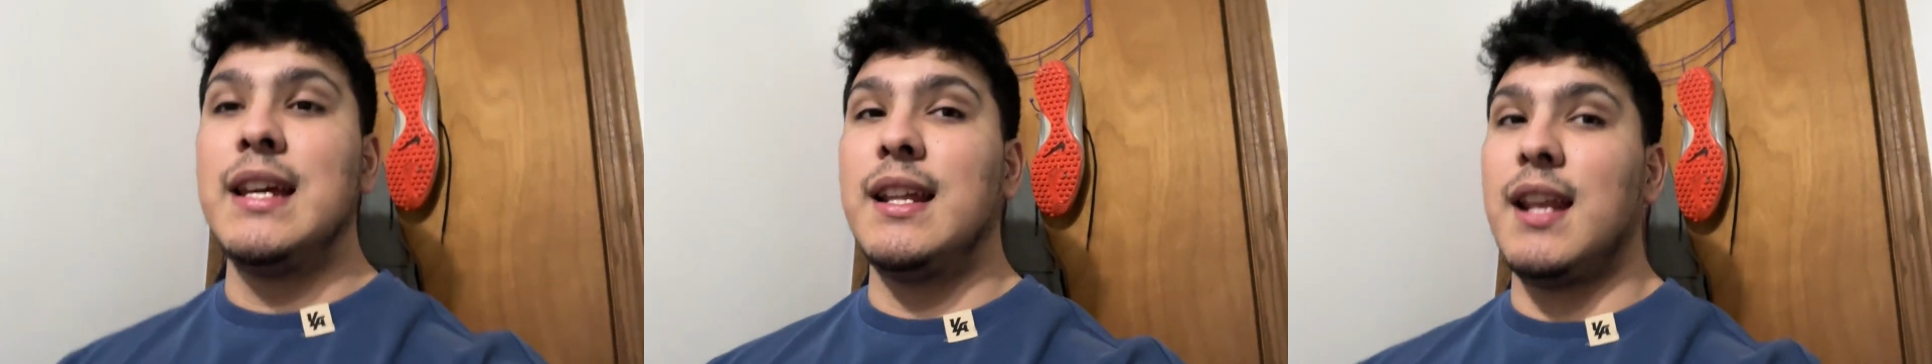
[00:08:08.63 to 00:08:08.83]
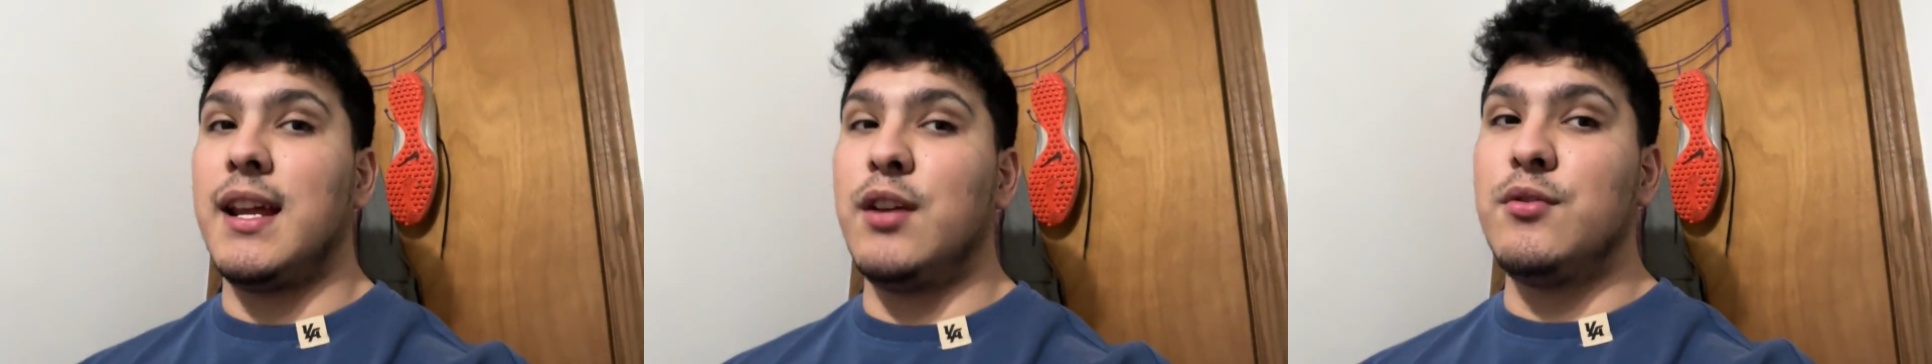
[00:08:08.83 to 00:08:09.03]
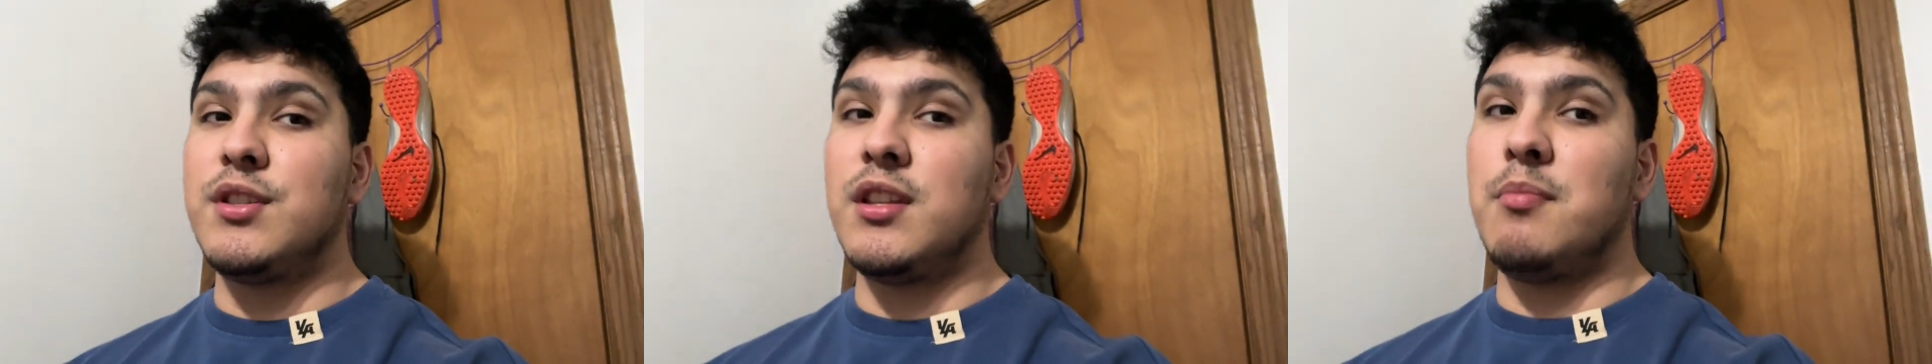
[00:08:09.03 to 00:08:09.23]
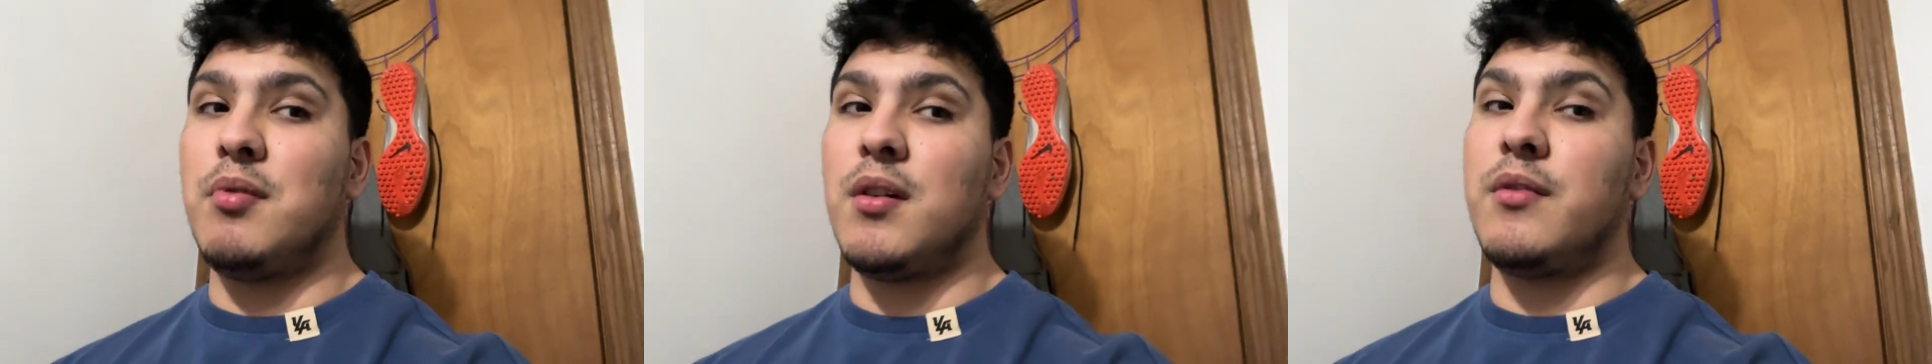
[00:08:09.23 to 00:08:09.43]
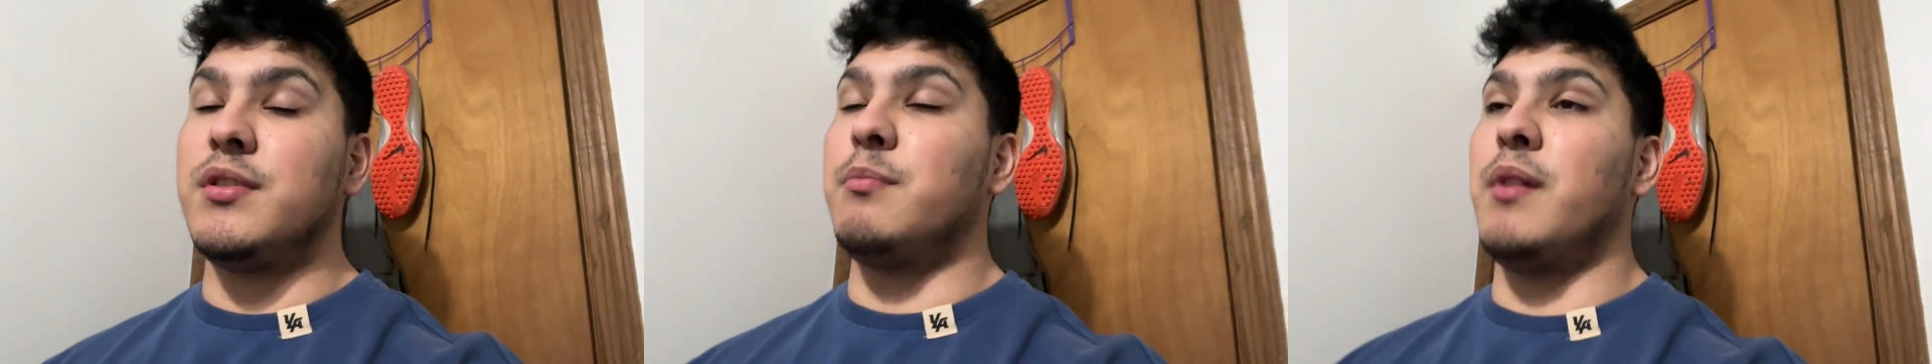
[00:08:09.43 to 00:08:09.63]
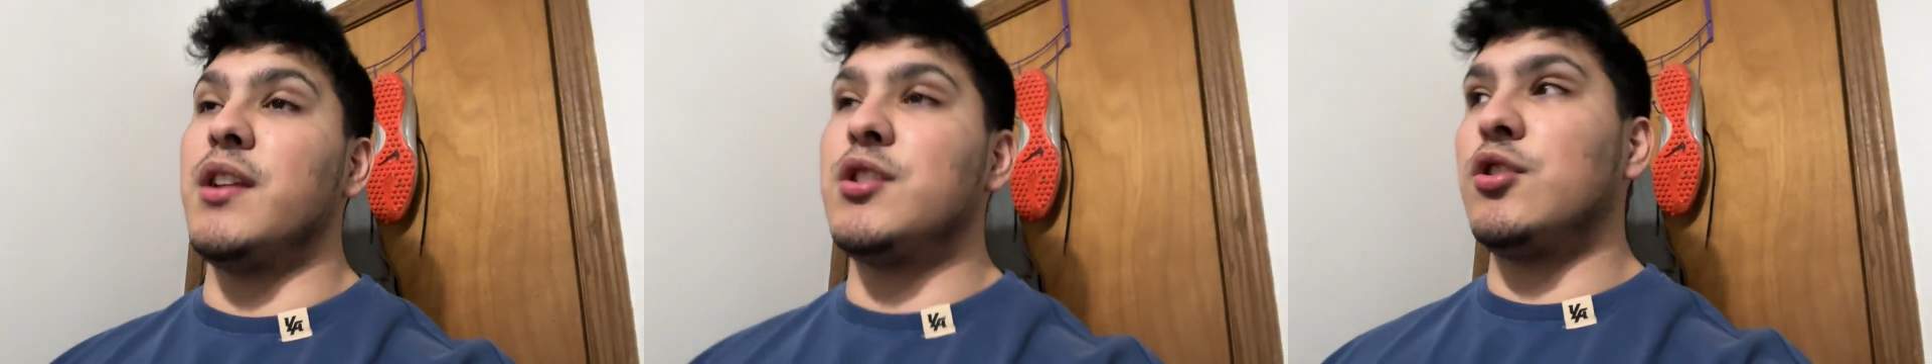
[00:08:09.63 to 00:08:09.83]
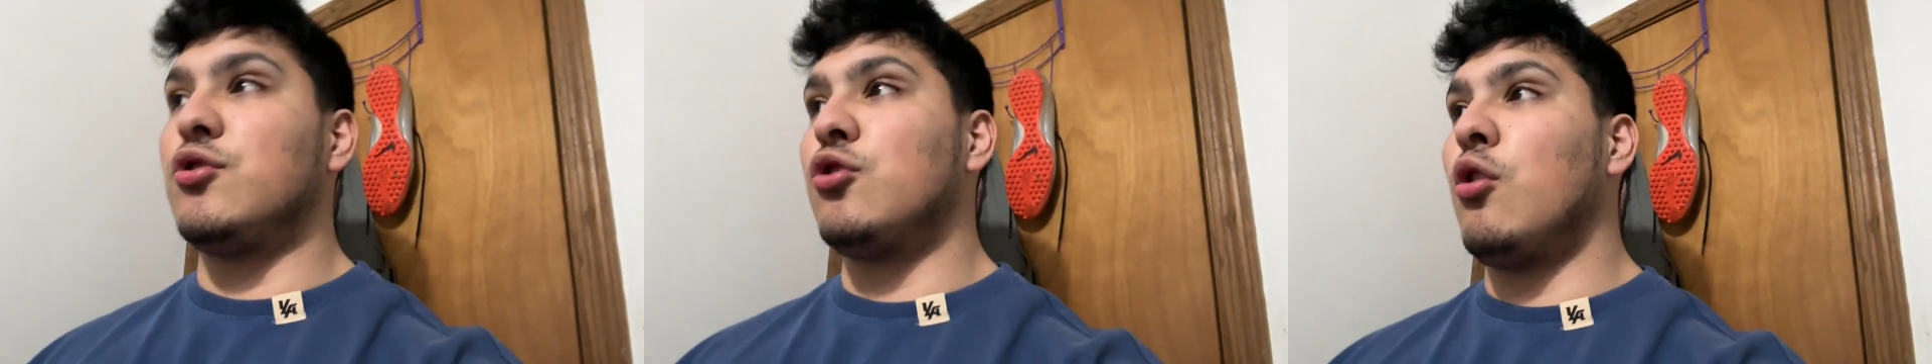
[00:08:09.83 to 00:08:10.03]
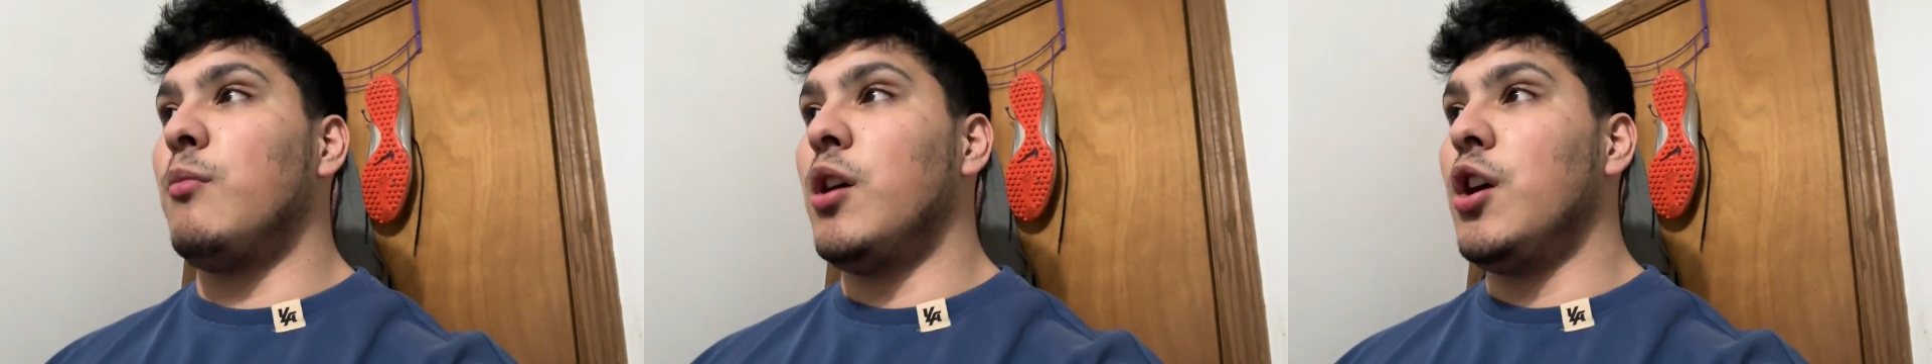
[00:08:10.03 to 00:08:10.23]
Like, it was to the point where I was benching
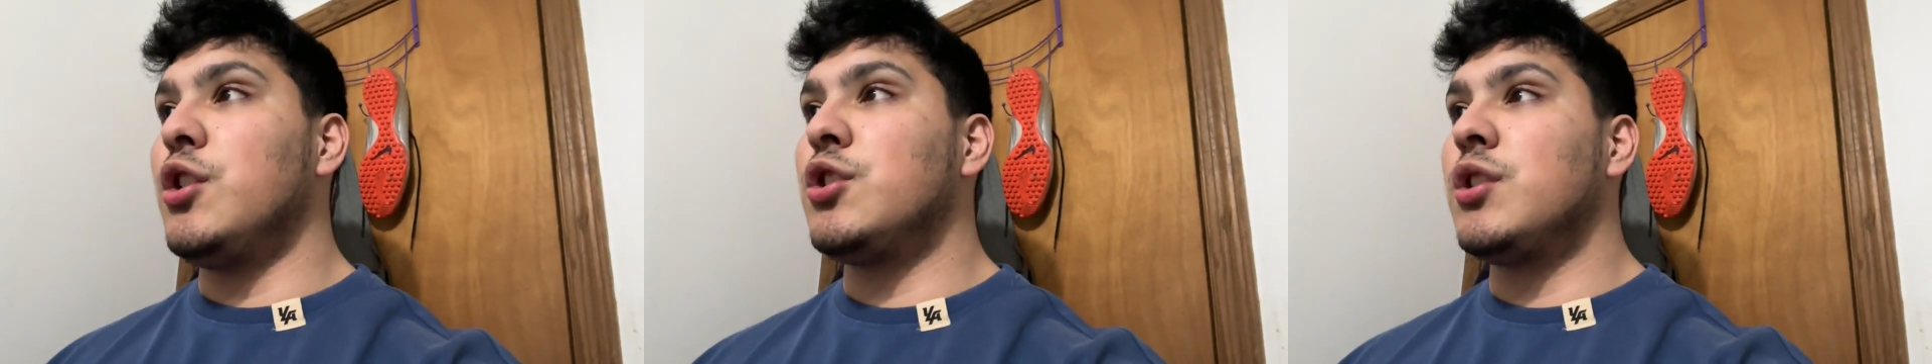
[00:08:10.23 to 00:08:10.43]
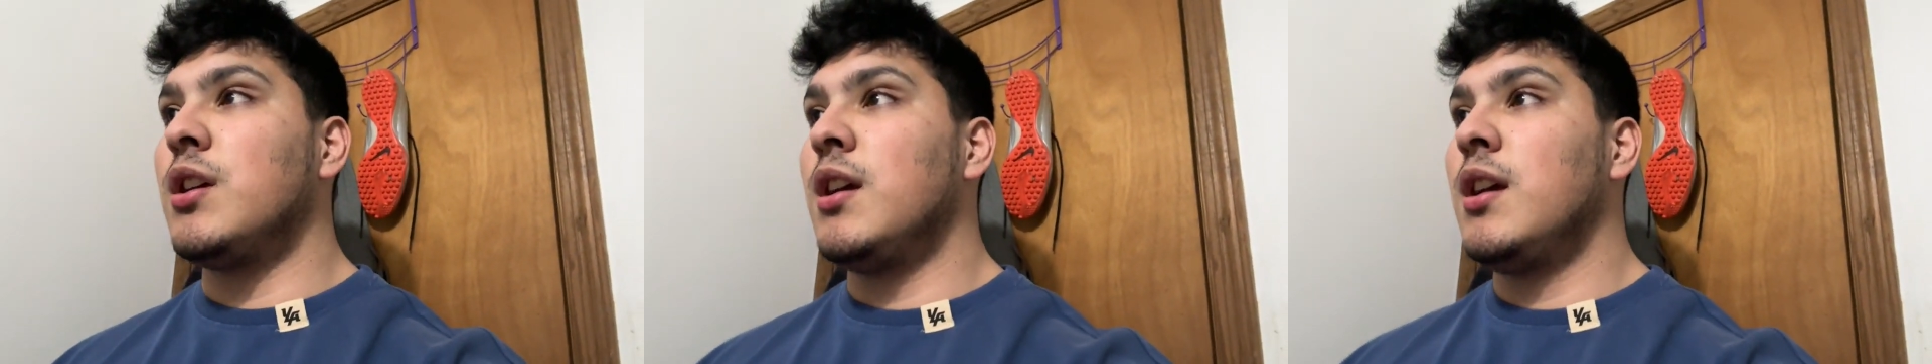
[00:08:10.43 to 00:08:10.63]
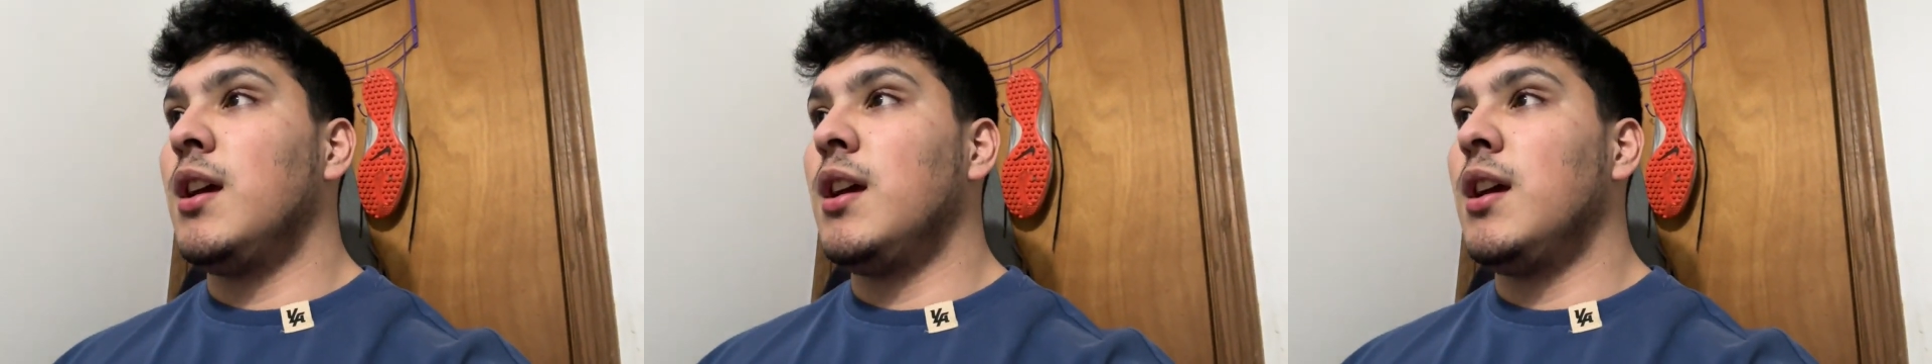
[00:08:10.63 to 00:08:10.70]
so much.